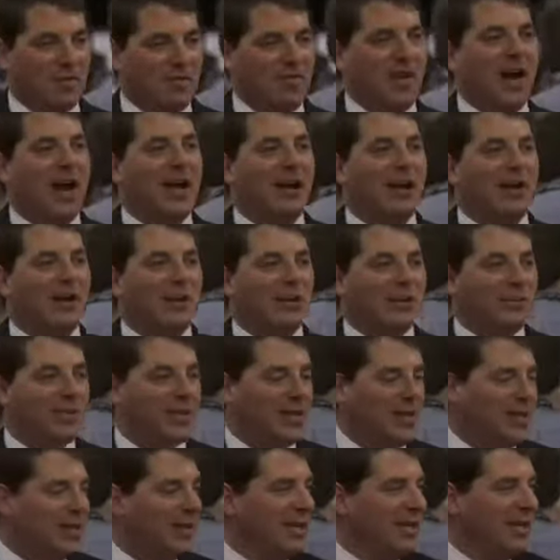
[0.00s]
providers
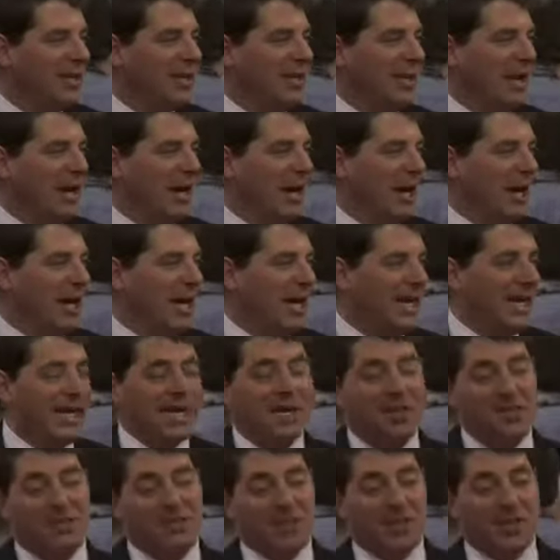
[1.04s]
and uh, and
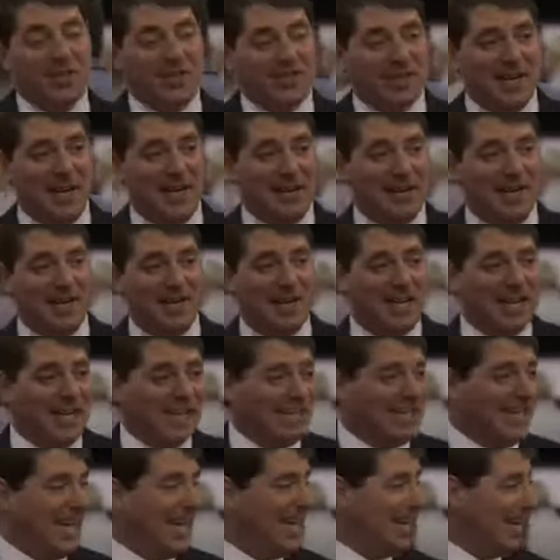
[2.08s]
industries. And I think the
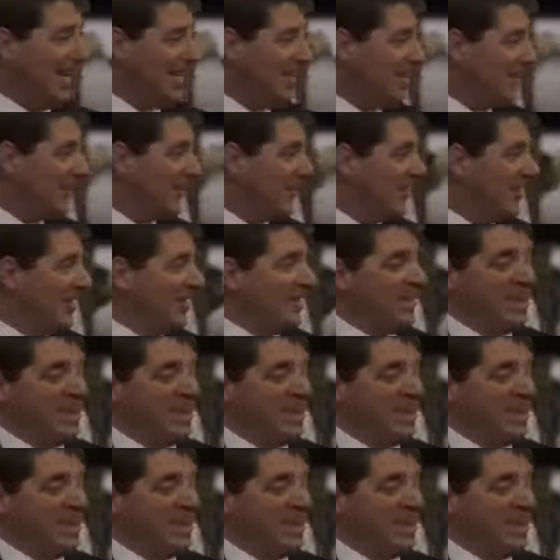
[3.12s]
attendance